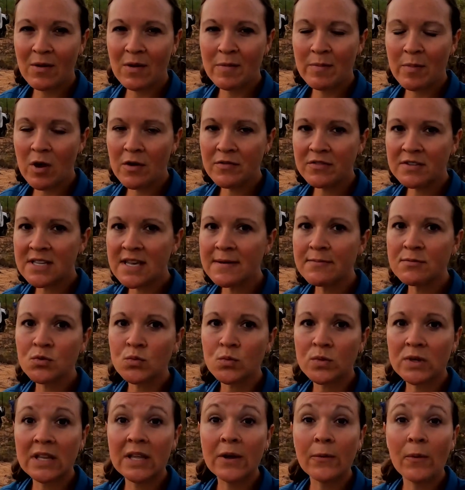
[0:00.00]
We both slept
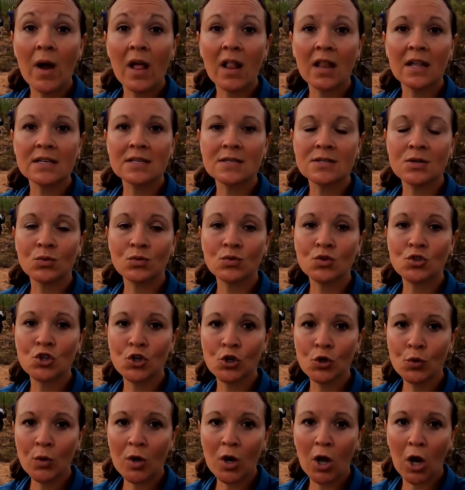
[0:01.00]
really well until
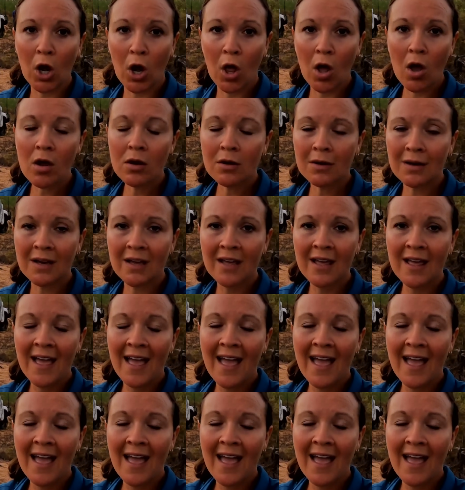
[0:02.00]
2 o'clock.